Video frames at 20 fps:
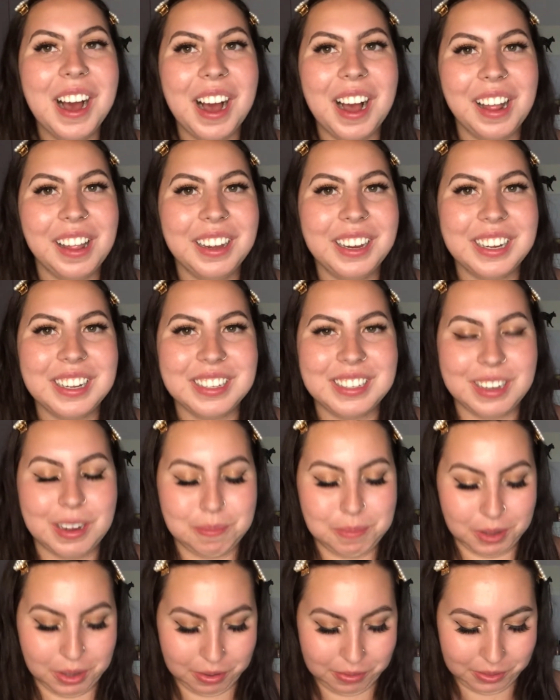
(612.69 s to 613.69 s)
I'll link it
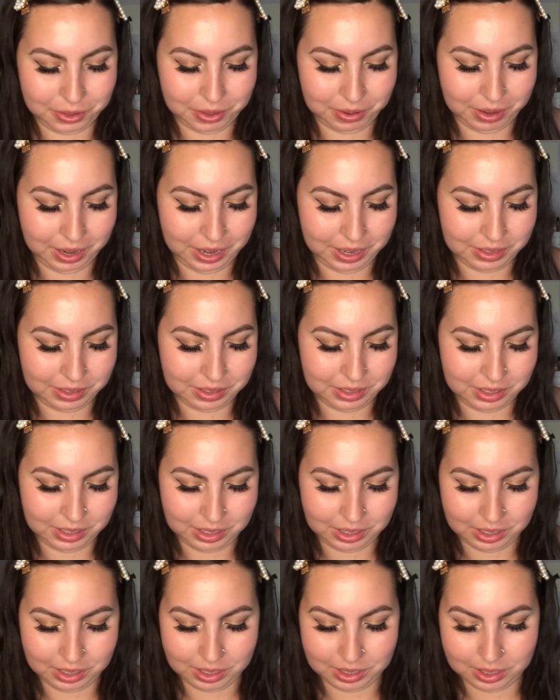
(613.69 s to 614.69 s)
down below for you guys
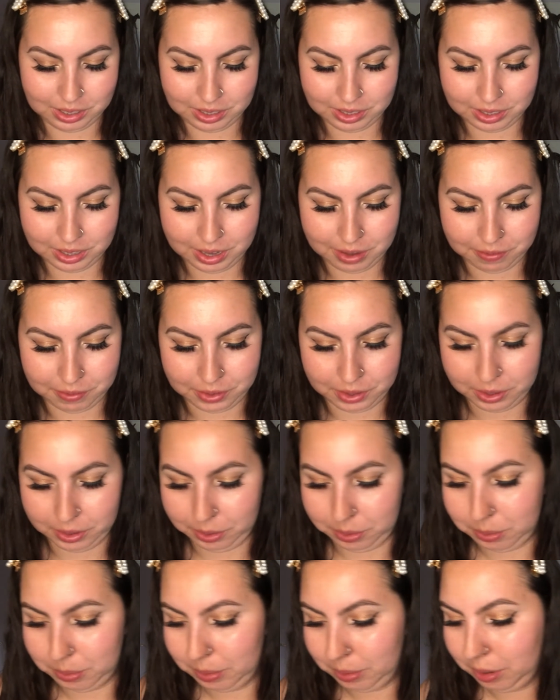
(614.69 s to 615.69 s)
if
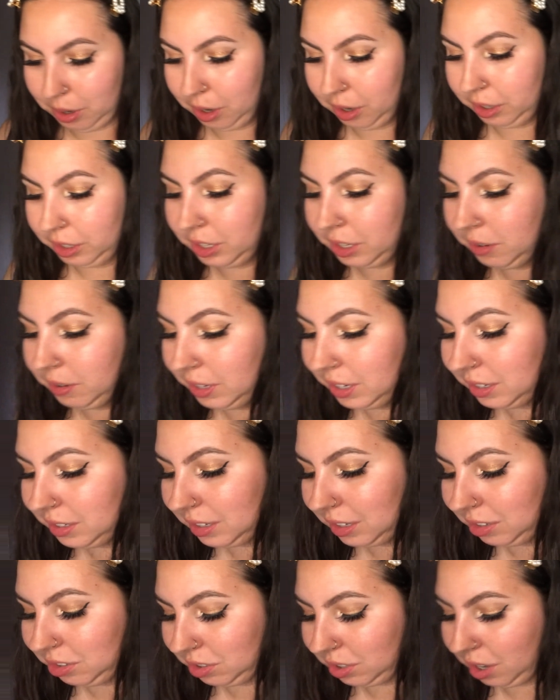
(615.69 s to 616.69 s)
you are curious.
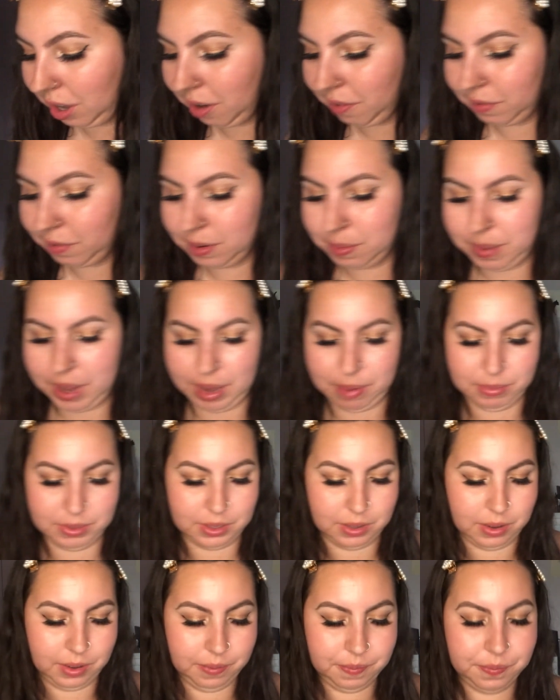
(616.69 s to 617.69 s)
I just got it from
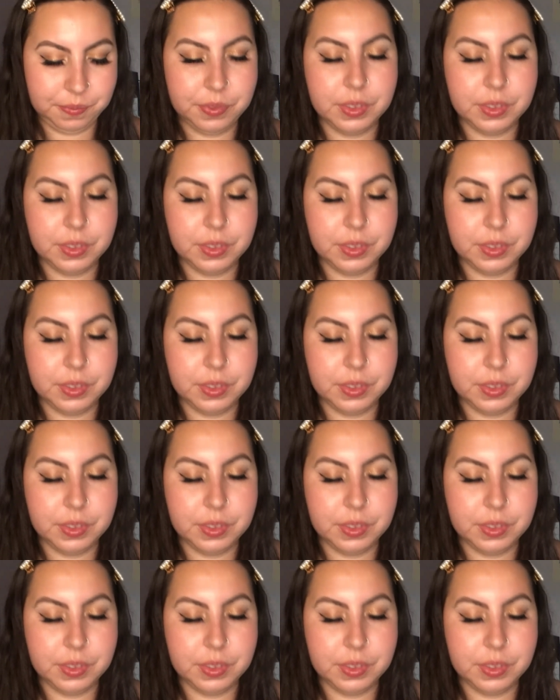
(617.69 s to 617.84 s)
Amazon.